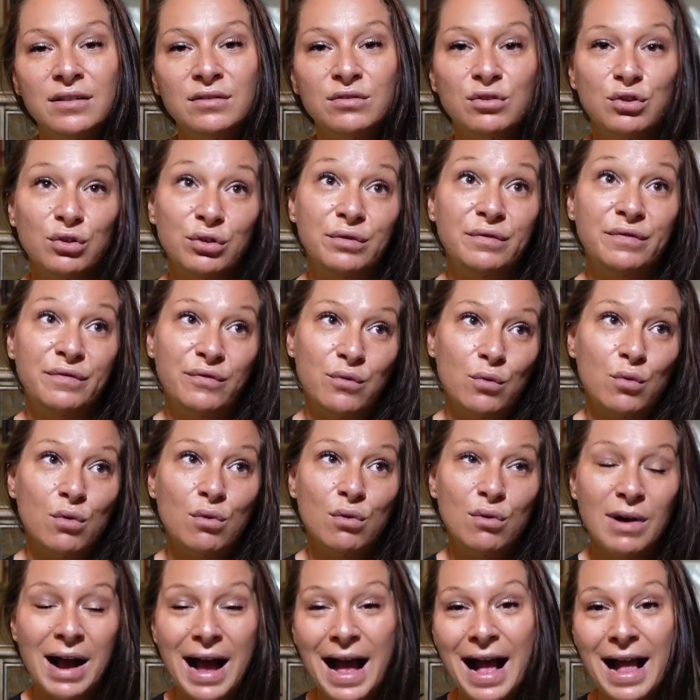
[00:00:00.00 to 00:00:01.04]
good
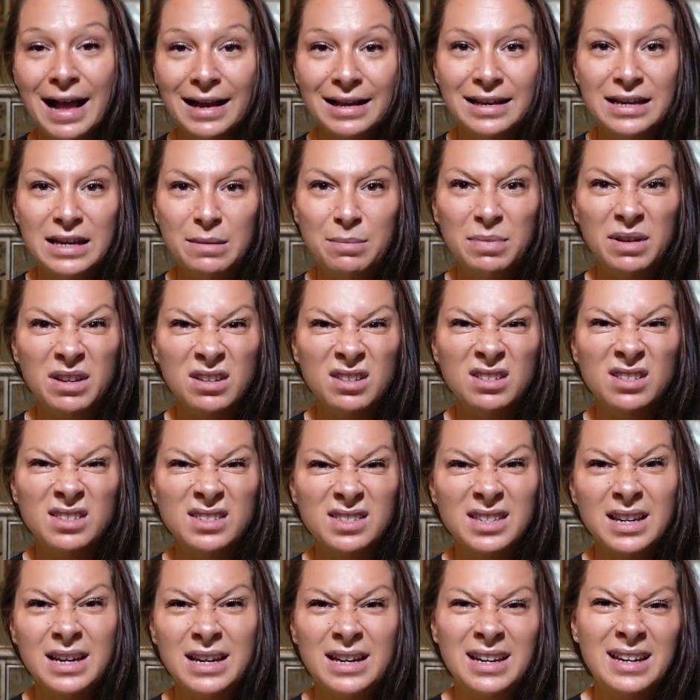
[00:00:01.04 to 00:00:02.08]
for acne, because